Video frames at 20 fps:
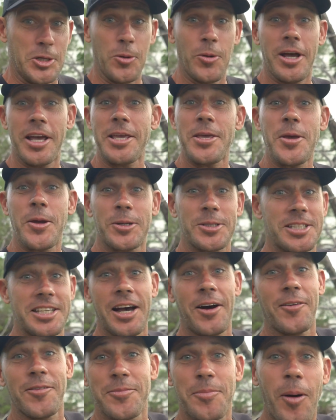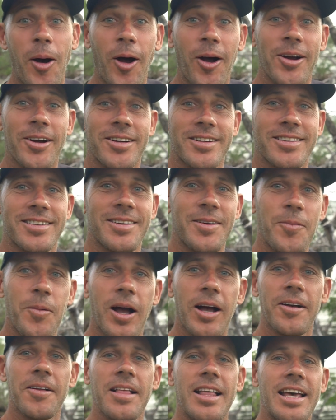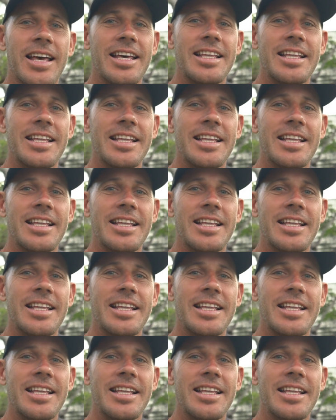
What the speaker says: do-it-yourself part? Well,